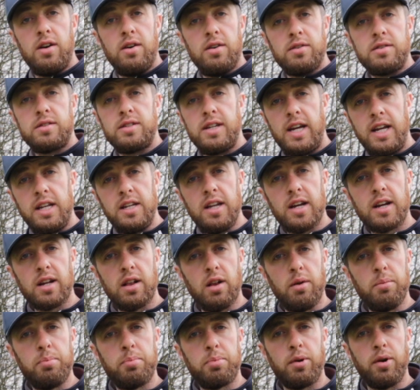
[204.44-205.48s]
seeing your
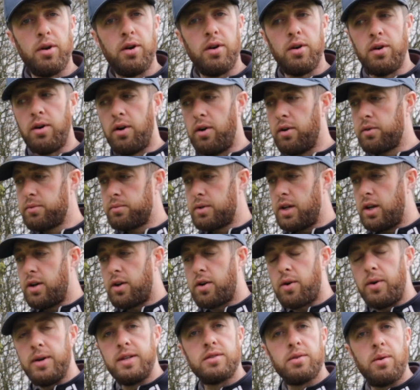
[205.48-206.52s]
club pro,
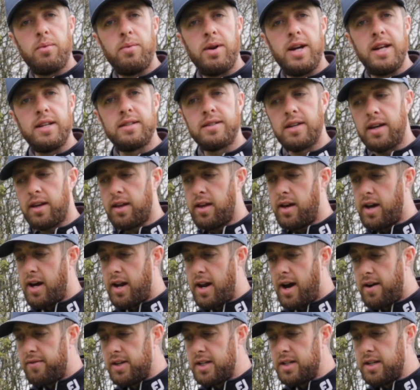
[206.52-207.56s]
going to a retailer
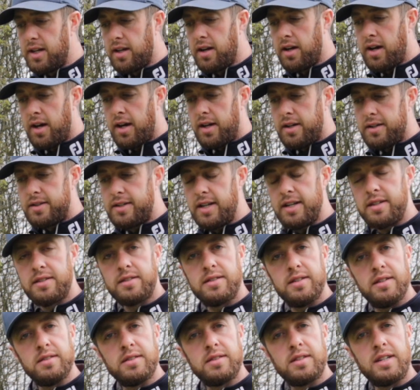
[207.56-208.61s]
and having your
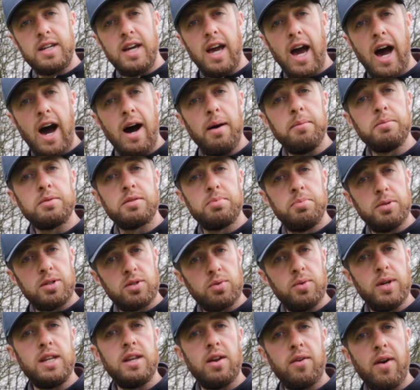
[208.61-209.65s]
distance gapped
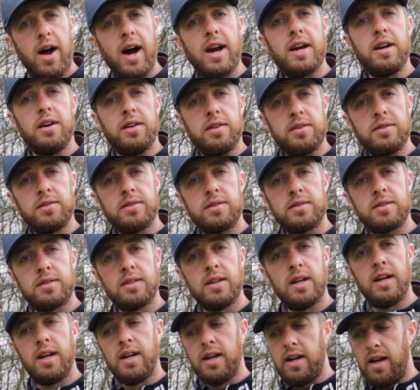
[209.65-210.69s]
between your irons,
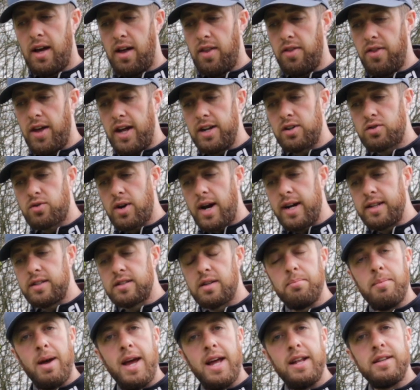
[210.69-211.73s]
and then trying
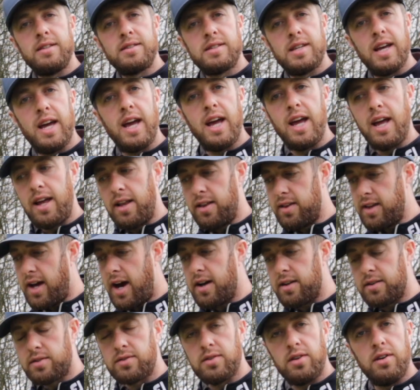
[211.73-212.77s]
to maintain
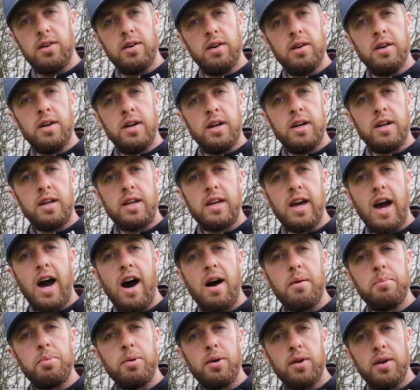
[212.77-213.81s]
that sort of
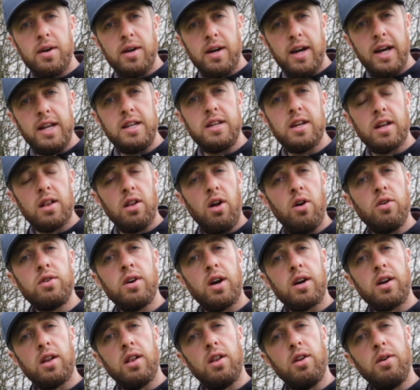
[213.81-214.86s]
gap in your
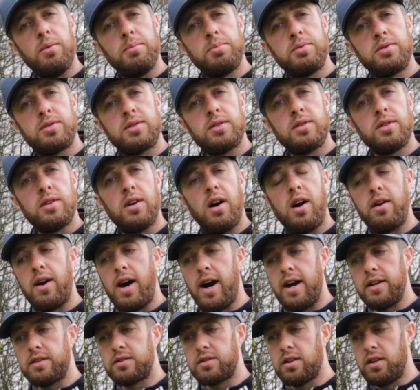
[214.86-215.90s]
longer clubs, all
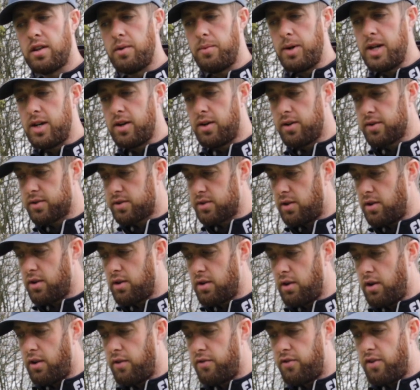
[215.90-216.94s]
right, so that we don't sort of
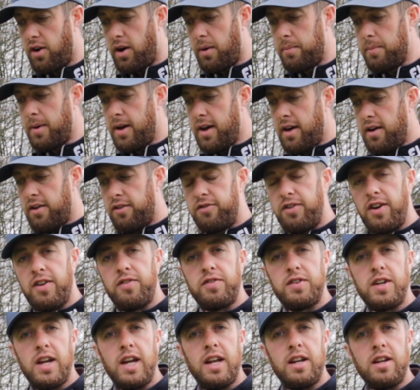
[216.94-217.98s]
go from
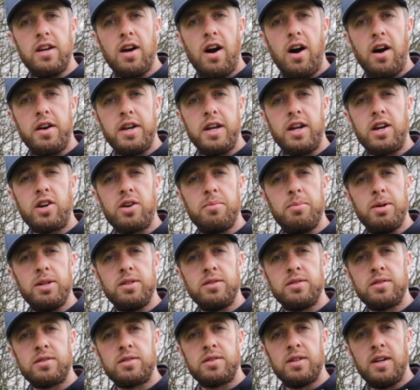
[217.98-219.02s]
15-yard
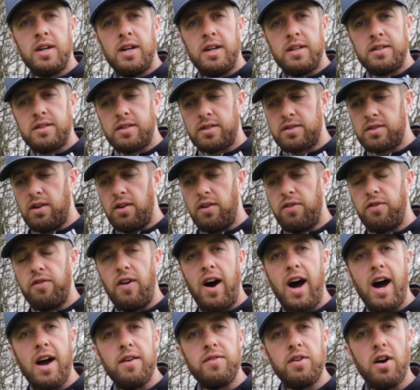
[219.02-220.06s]
increments to sort of
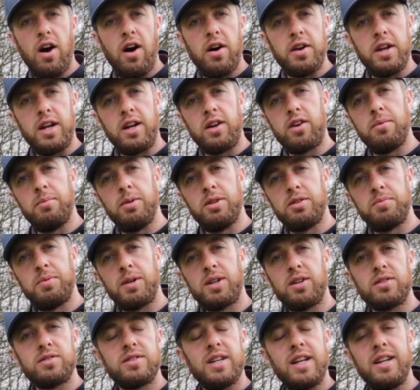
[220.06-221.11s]
5-yard increments,
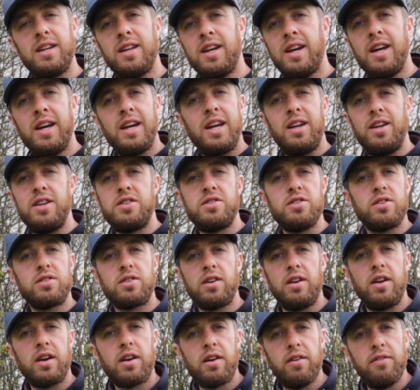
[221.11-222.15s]
because then it's just
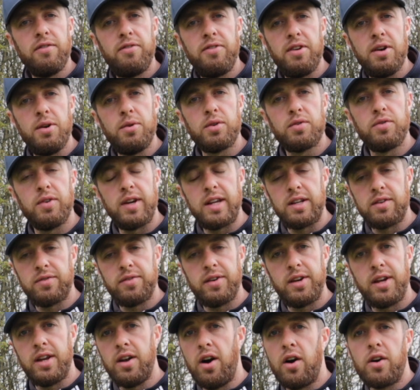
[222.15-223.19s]
going to confuse things
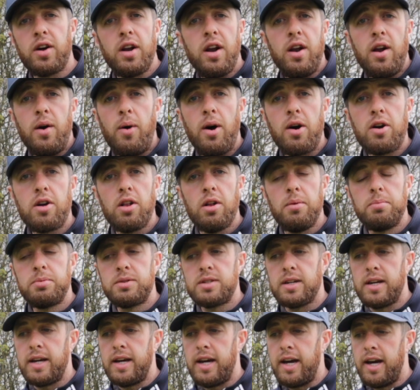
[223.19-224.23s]
for you. You're not going to know what club
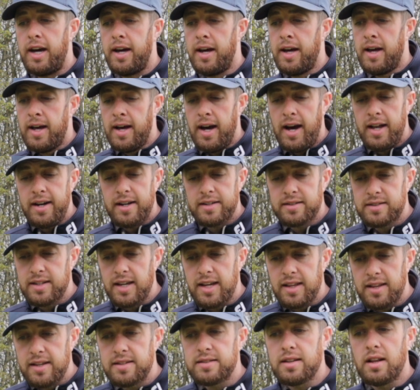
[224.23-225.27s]
to hit. And I
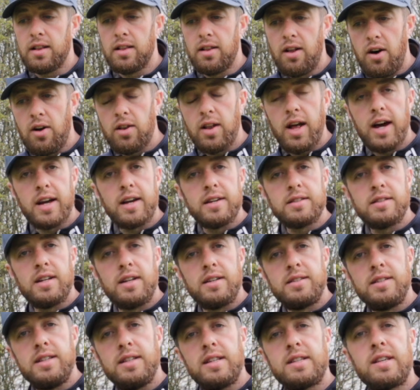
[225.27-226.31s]
see this a lot. Like I said,
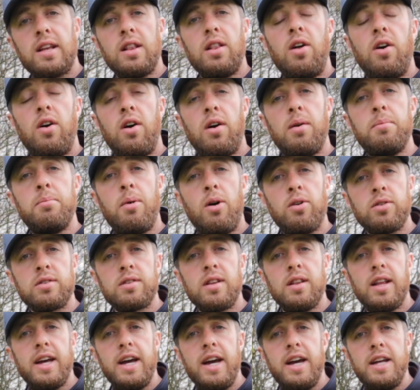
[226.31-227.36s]
I see this a lot amongst
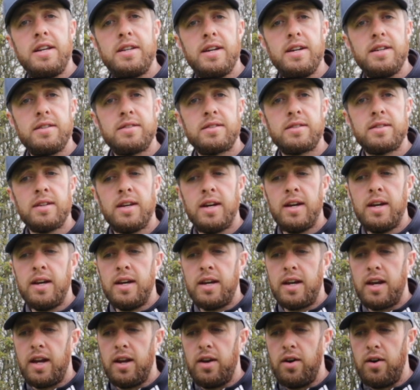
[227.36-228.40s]
ladies,
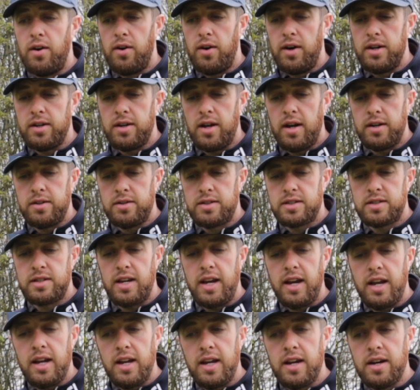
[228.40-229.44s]
and
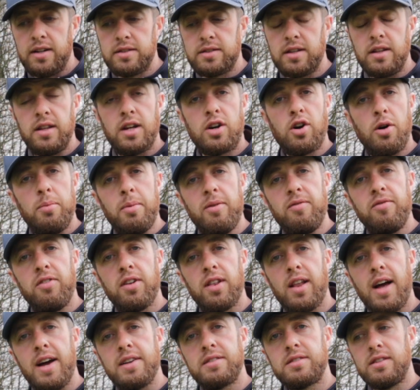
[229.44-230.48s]
seniors, and they're coming for
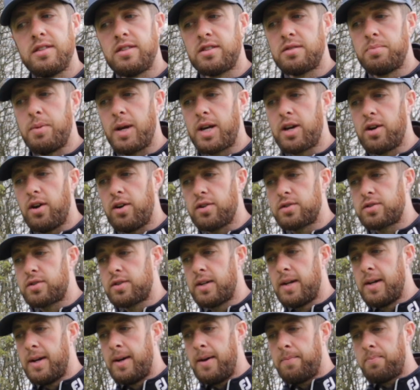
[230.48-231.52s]
lessons because
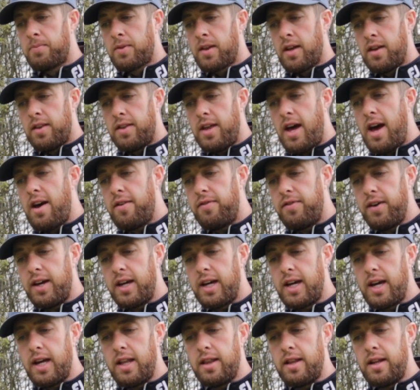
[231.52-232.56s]
they're
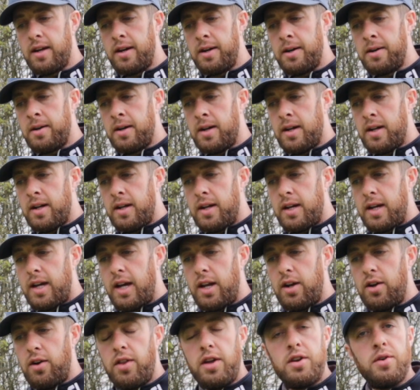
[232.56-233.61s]
thinking that
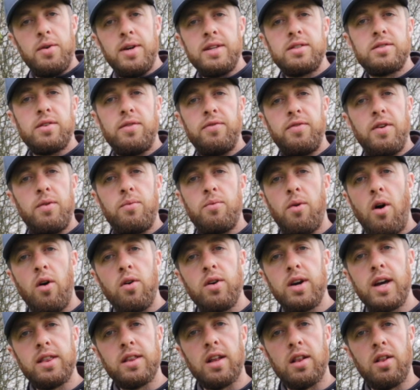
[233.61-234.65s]
they're doing something
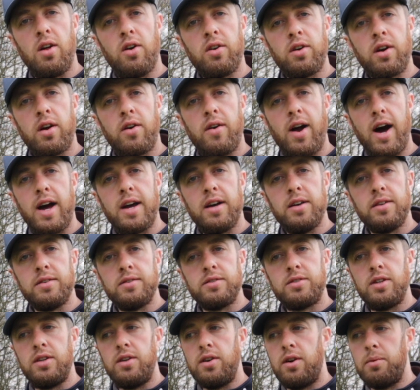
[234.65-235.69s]
wrong in the longer
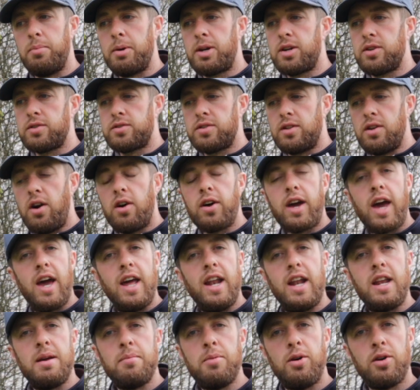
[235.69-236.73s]
irons, because they're not getting
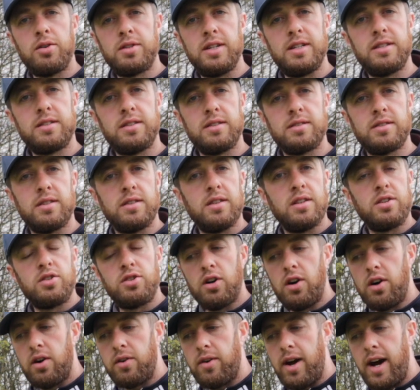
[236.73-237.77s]
any more distance than the
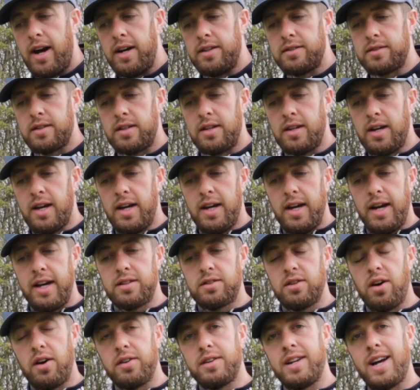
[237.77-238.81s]
shorter irons. And
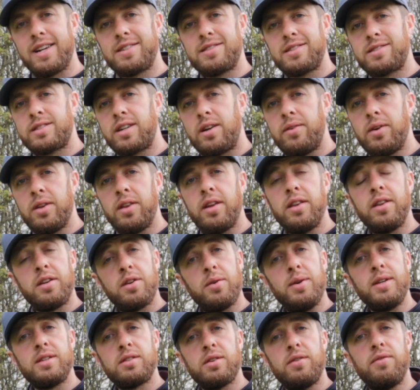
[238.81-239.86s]
it's not necessarily that they're
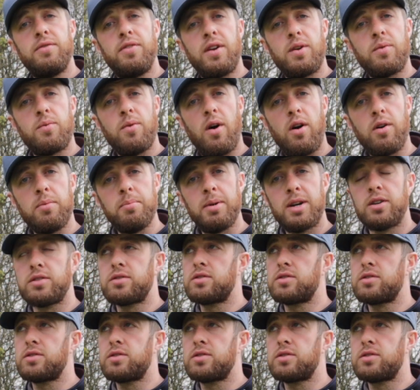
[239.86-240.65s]
doing something wrong, because